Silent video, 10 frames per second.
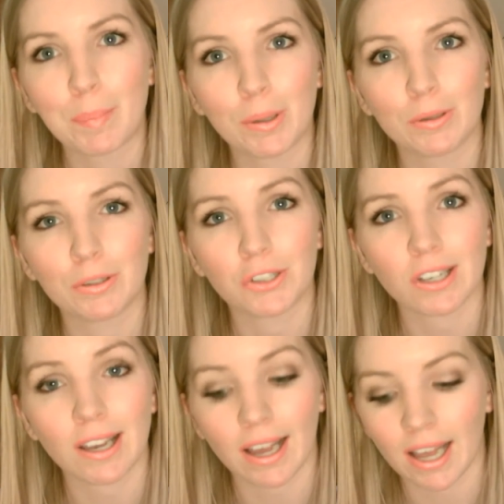
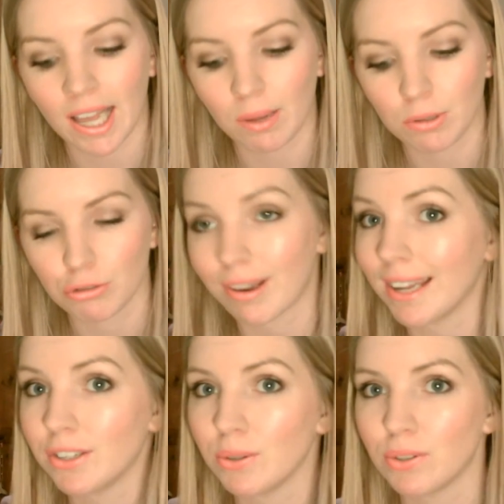but I will
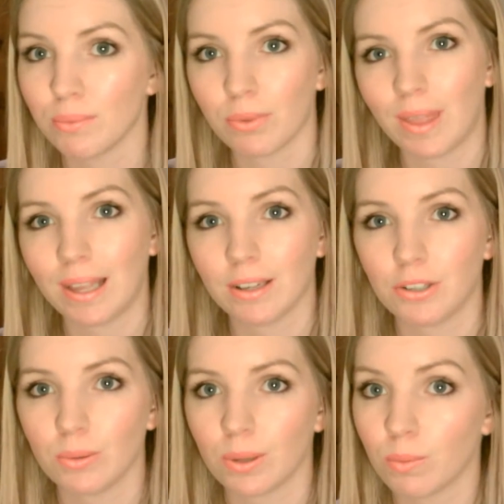try and do something to
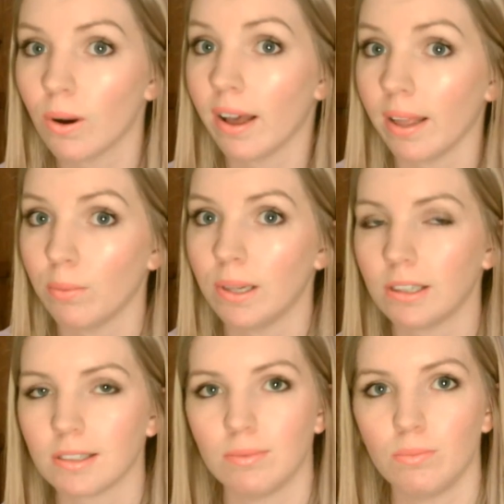do with what I
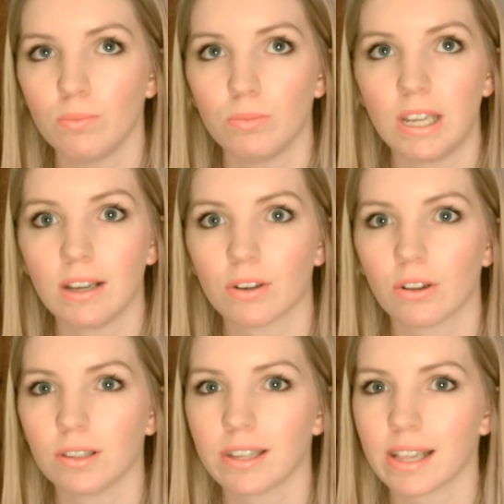will take
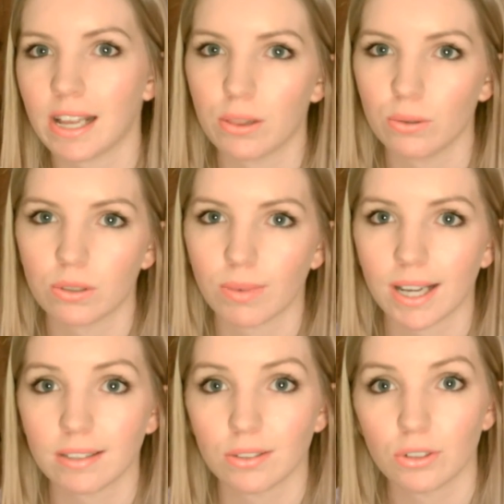on holiday, like clothing
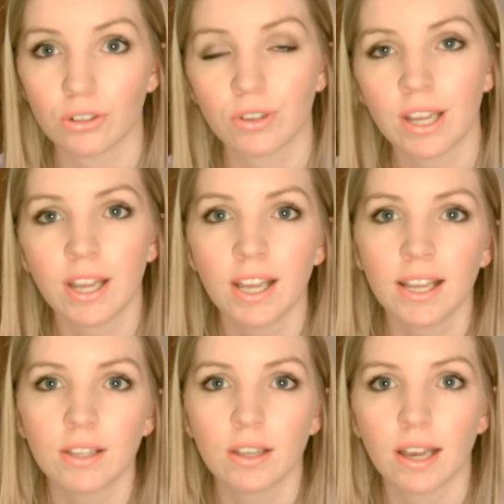buys and stuff.
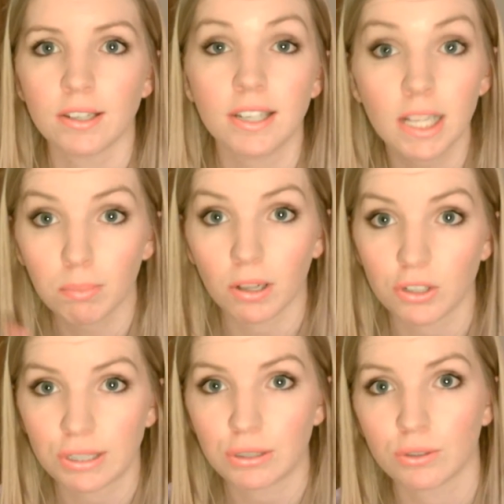And a nail
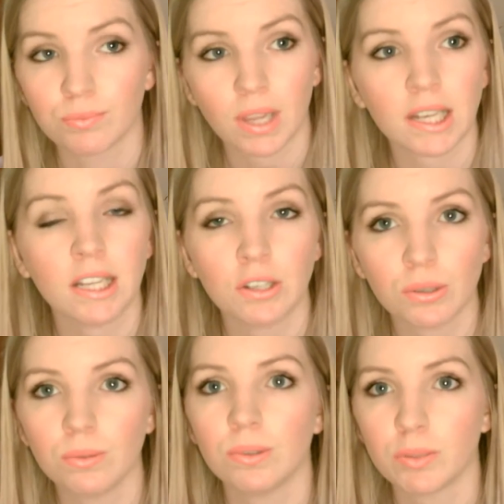polish video. I need to
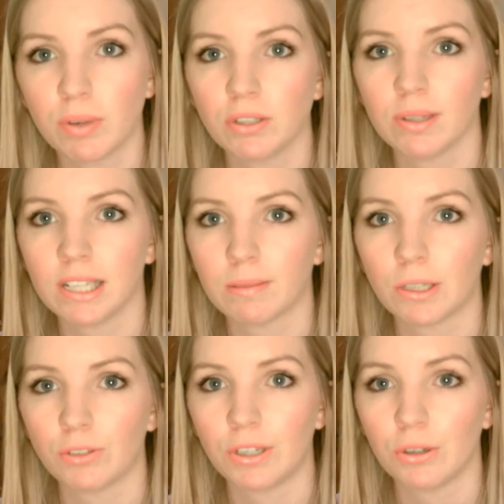do a spring summer nail
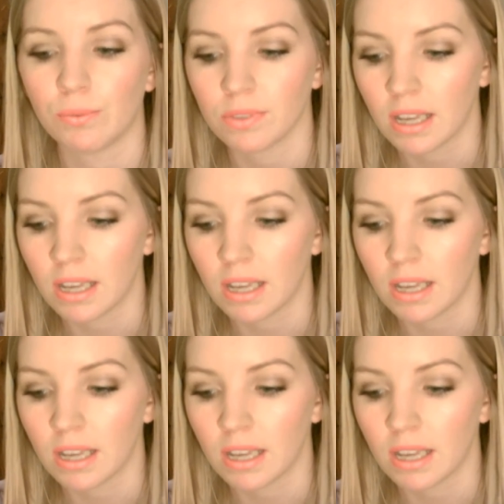polish video.